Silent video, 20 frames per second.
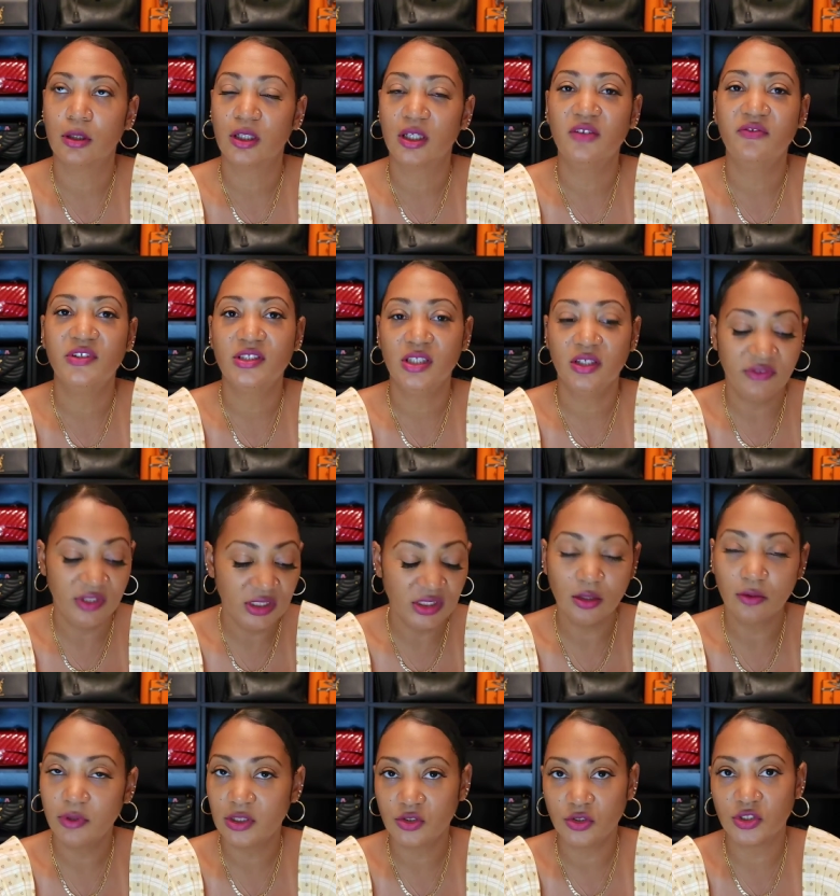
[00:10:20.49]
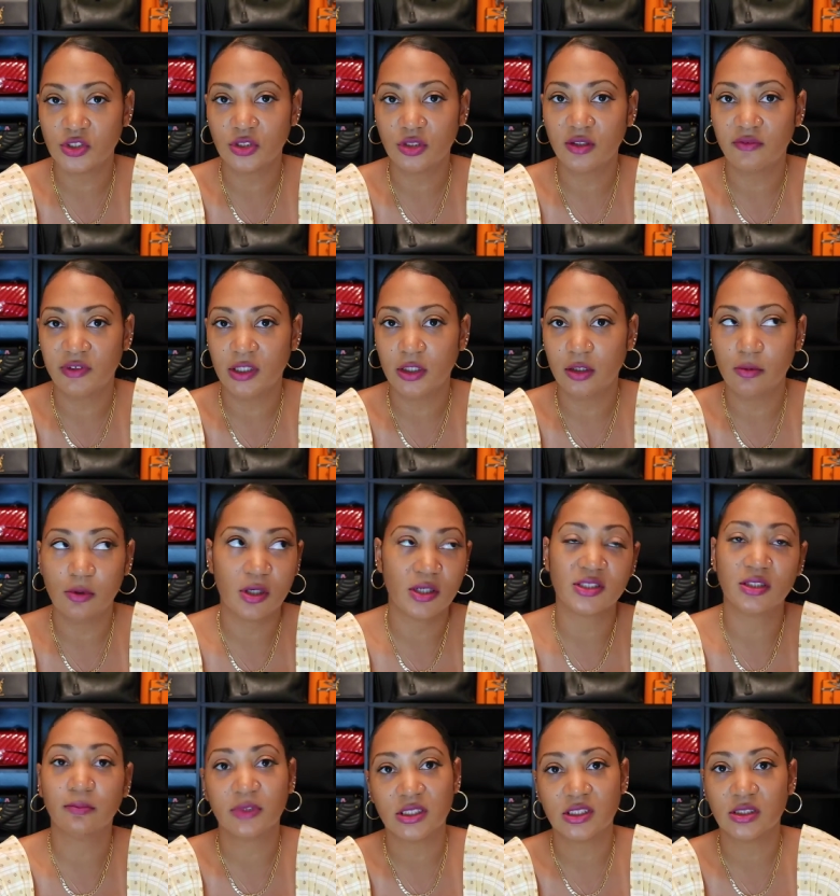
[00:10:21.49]
if these earrings are still available or
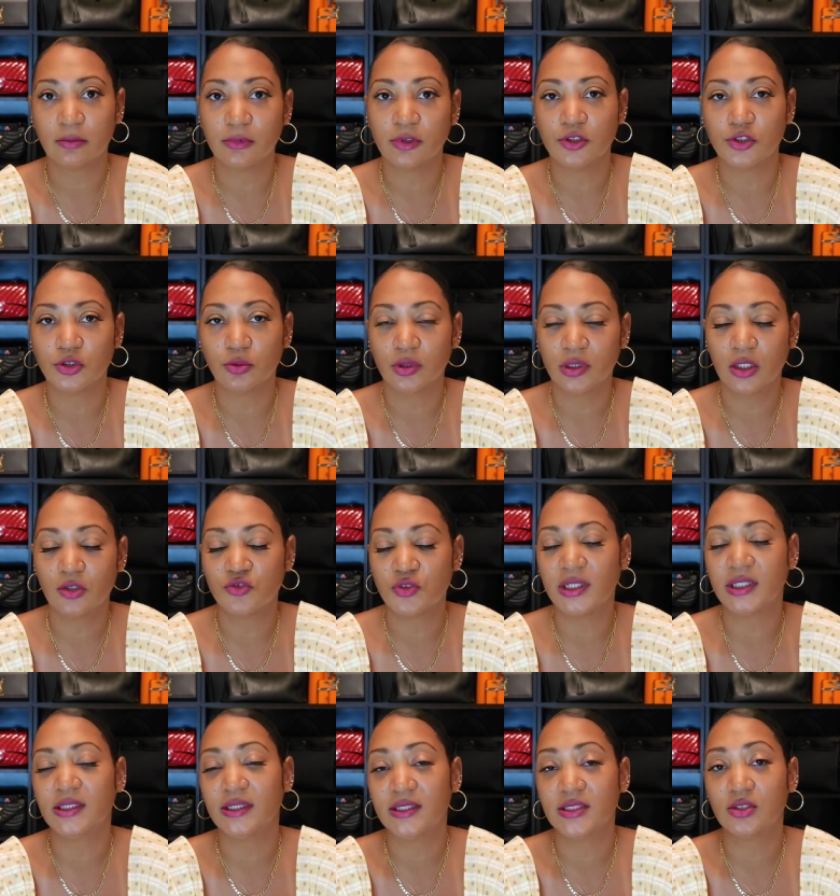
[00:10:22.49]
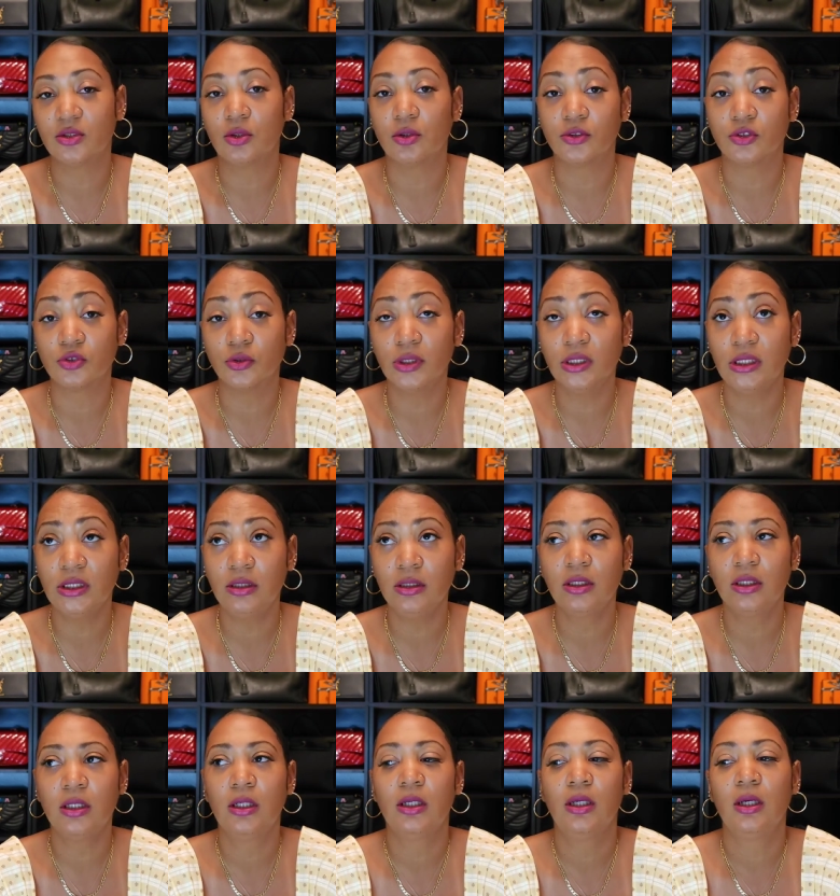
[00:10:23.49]
something similar to it, I'll try to list it on the screen.
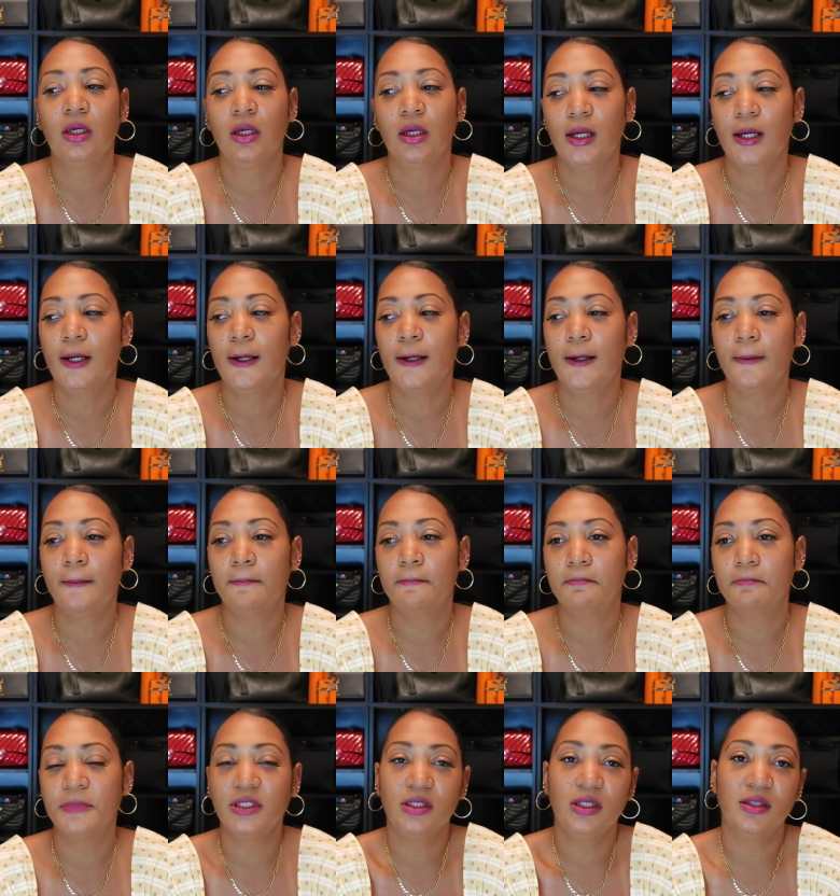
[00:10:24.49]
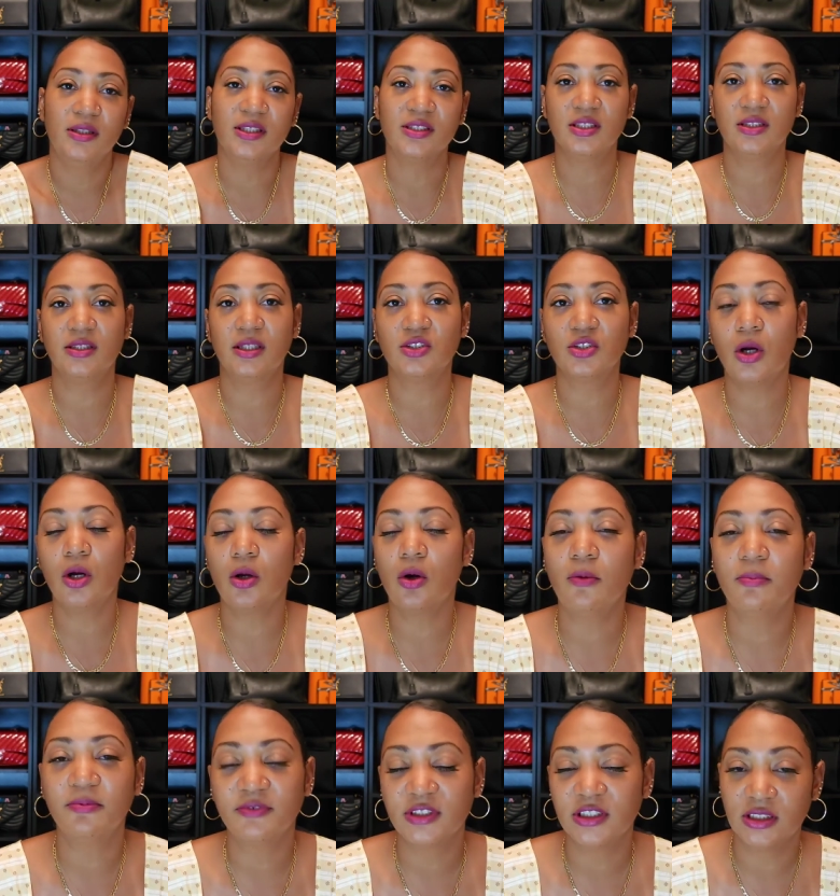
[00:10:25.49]
But yeah, that's it. That's all.
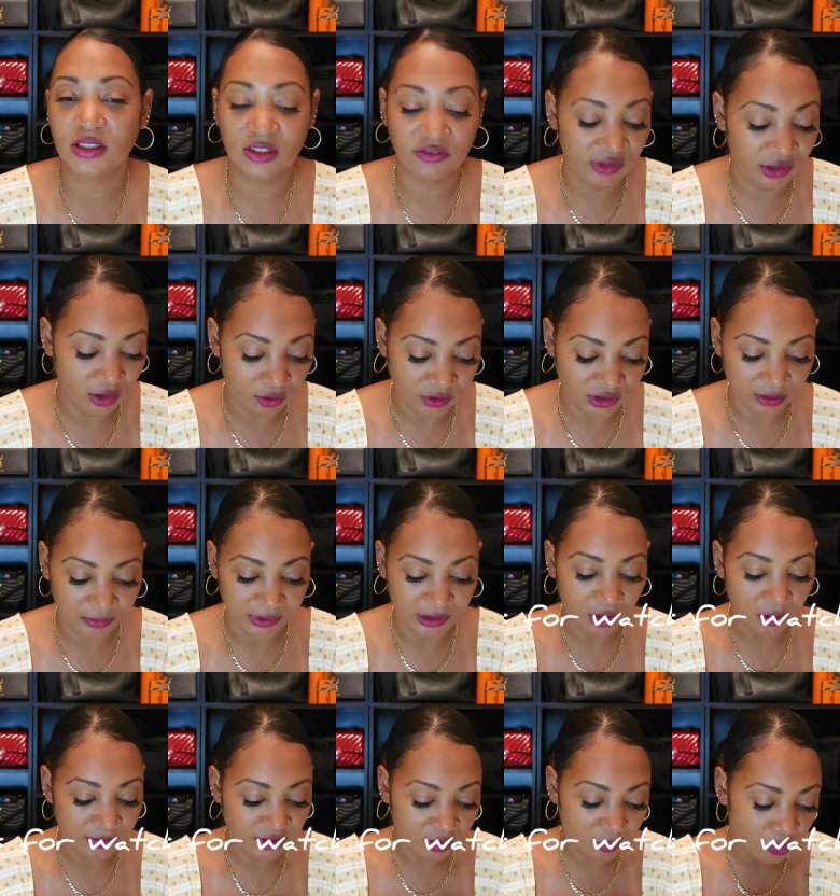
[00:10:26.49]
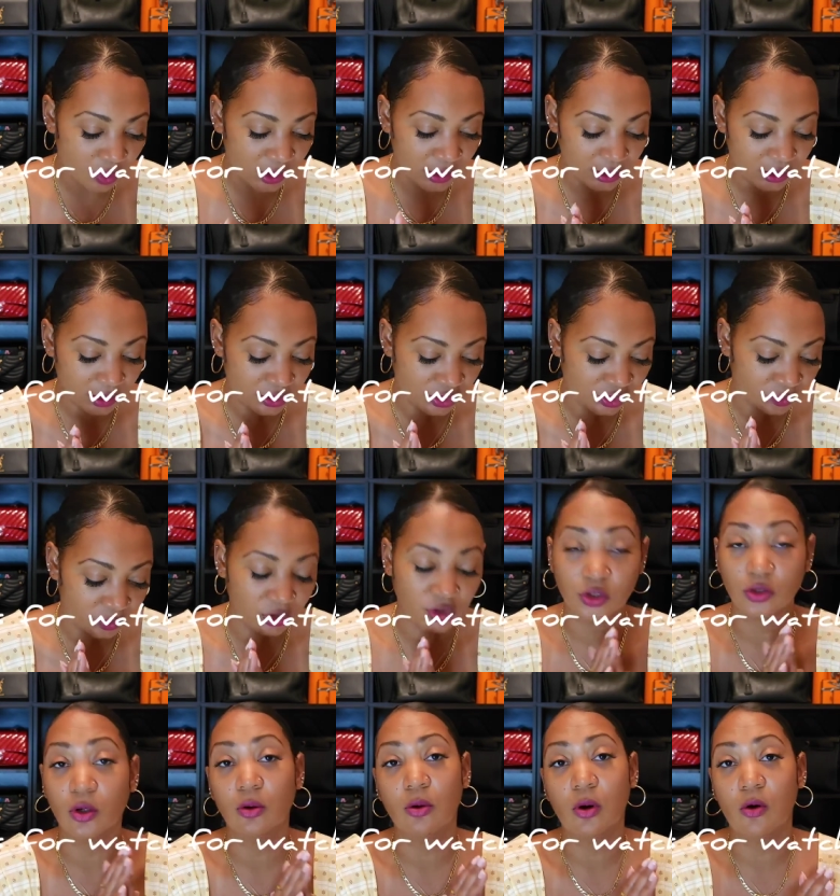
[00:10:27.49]
Hopefully this video was able to help someone. I just wanted to
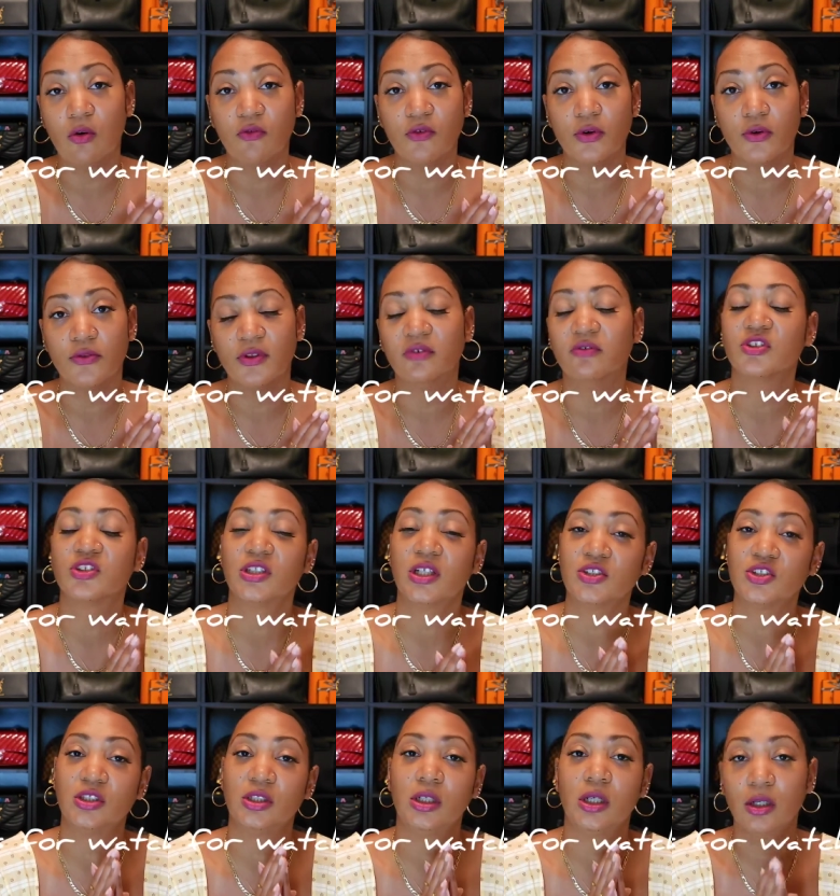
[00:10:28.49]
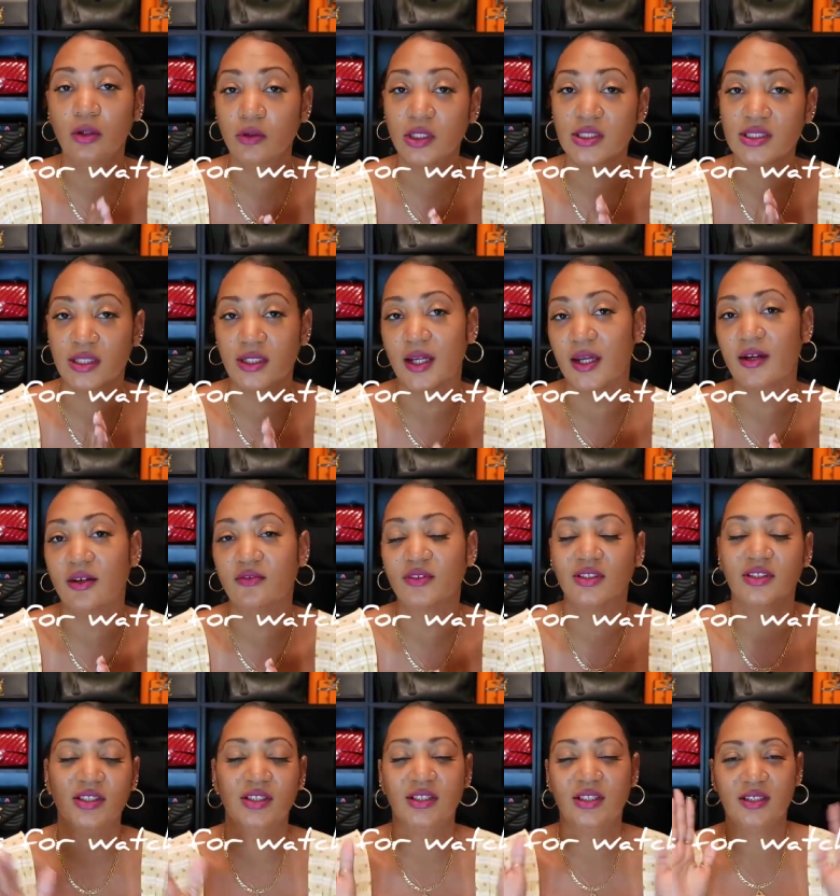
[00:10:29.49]
go over the Versace earrings that I have.
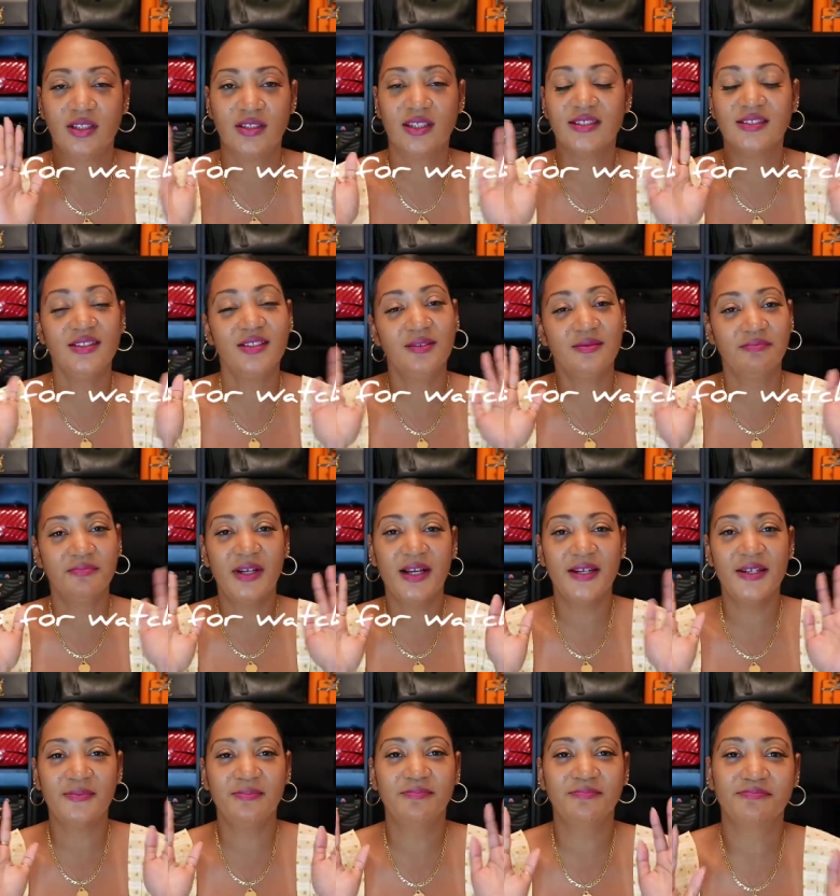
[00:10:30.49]
That's it. Bye.